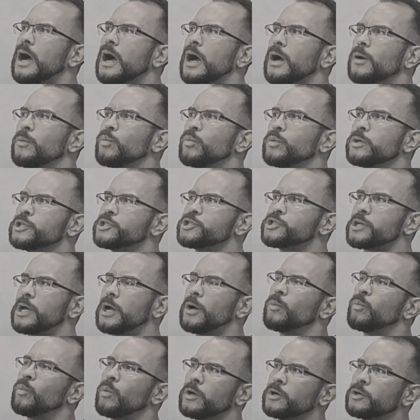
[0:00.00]
I
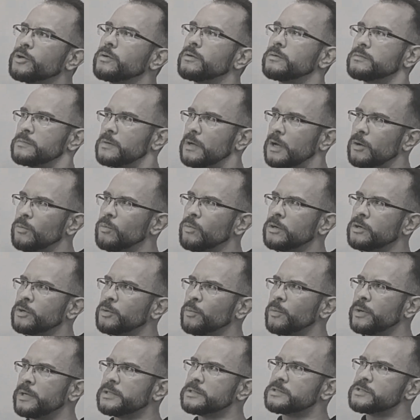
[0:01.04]
wonder
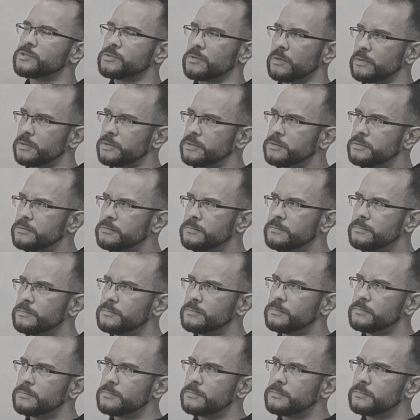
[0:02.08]
when it started,
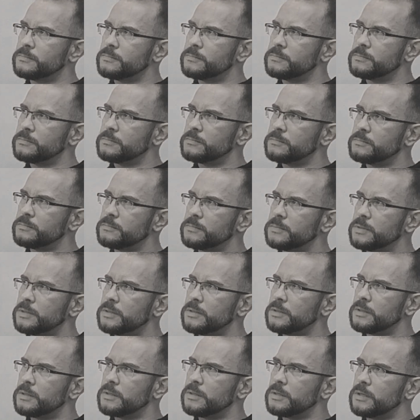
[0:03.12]

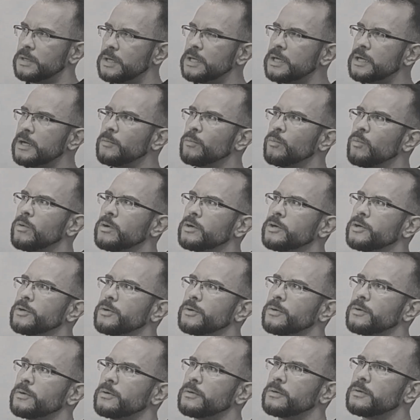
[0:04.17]
and I
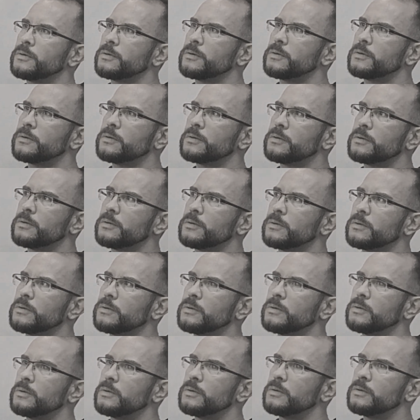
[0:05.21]
wonder
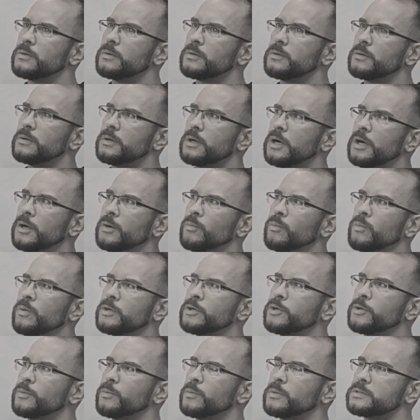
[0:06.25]

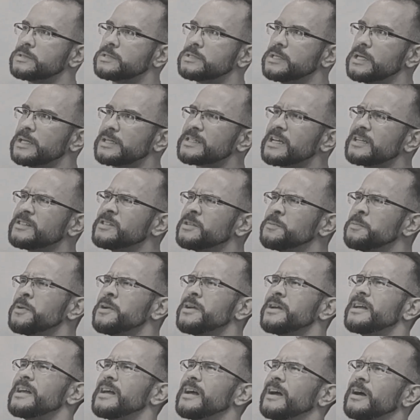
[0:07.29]
what's next. Has there
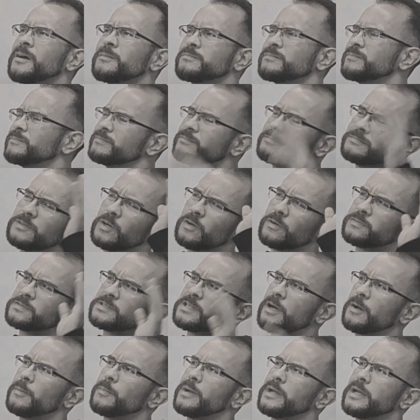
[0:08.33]
been? I'm off the
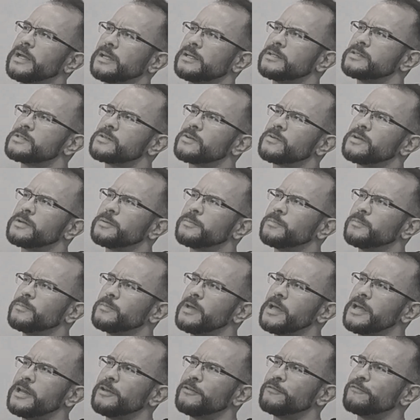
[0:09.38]
top of my head. Is there
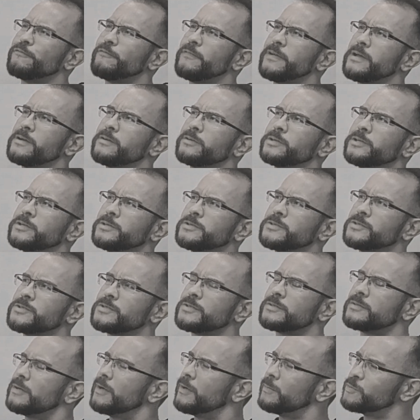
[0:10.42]
any
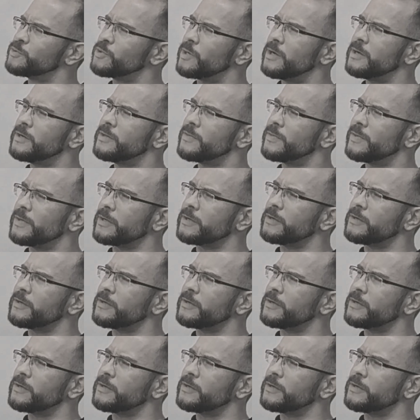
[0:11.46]
failures? I'm trying to think.